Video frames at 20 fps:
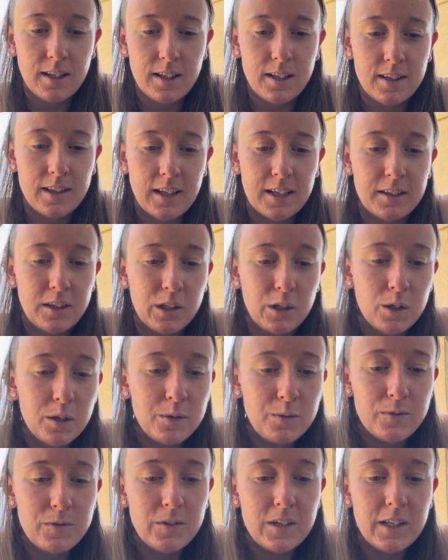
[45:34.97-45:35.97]
that the
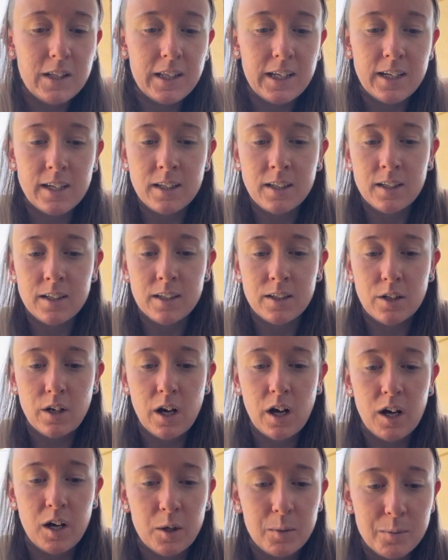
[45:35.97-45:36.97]
good feeling
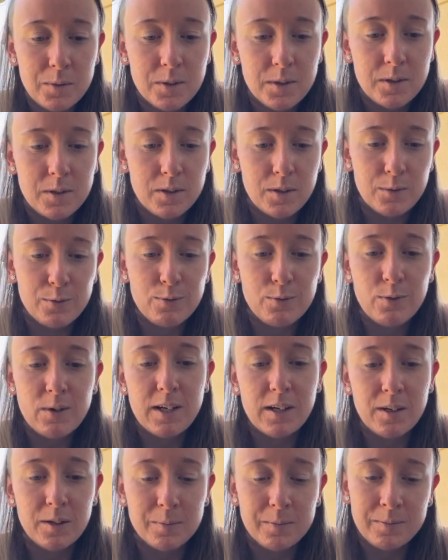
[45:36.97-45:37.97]
comes, the
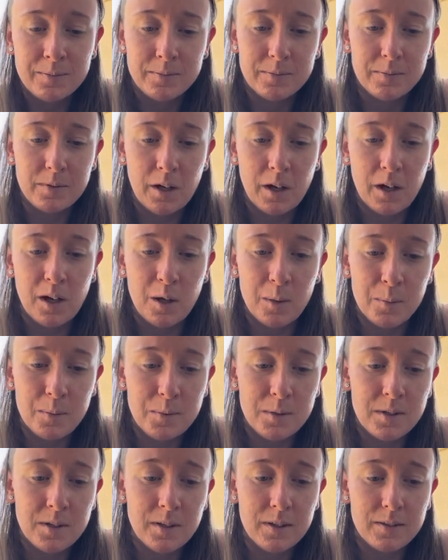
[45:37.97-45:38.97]
freedom
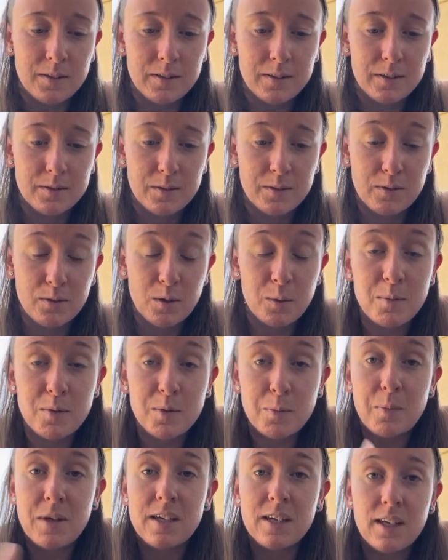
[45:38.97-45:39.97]
comes from
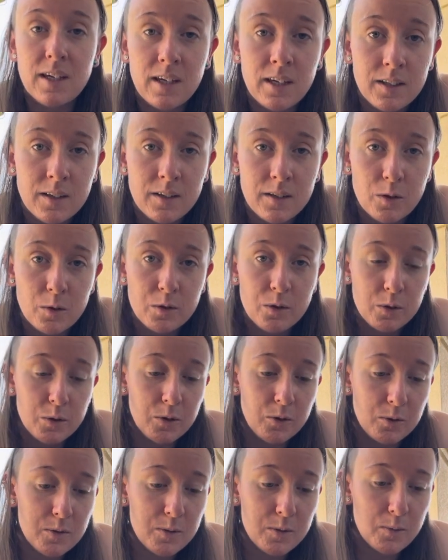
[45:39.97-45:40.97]
speaking your
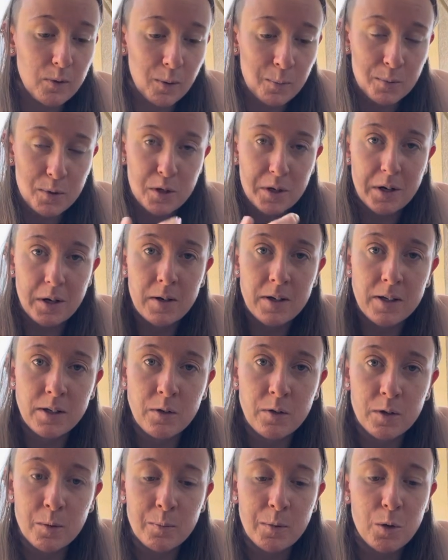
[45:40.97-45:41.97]
truths, from sharing
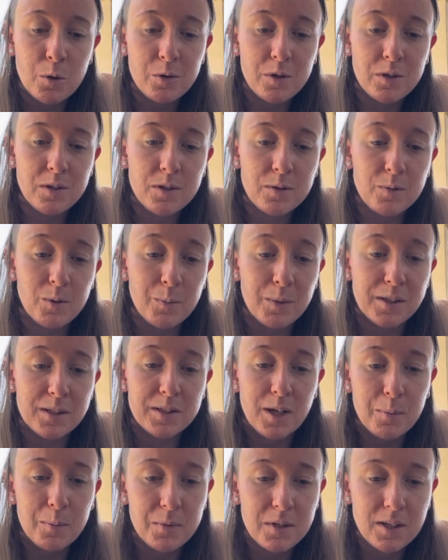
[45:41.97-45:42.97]
your emotions, from
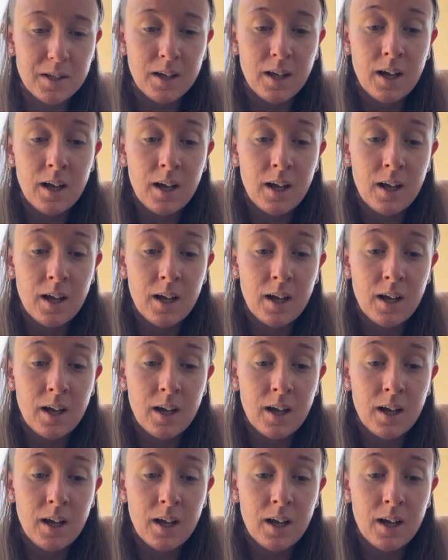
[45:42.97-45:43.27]
accepting